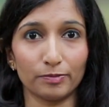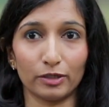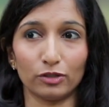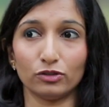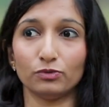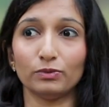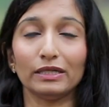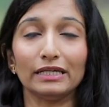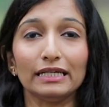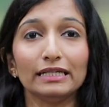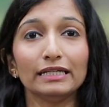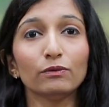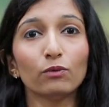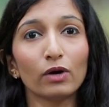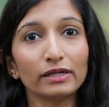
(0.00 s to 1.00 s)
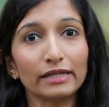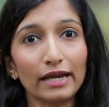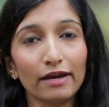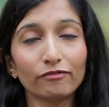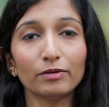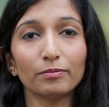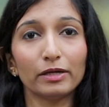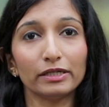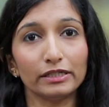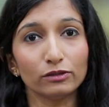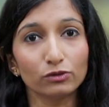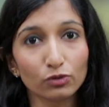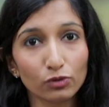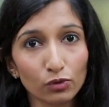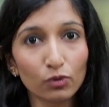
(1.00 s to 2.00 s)
because we really want everybody
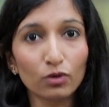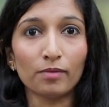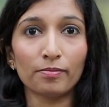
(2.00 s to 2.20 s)
to know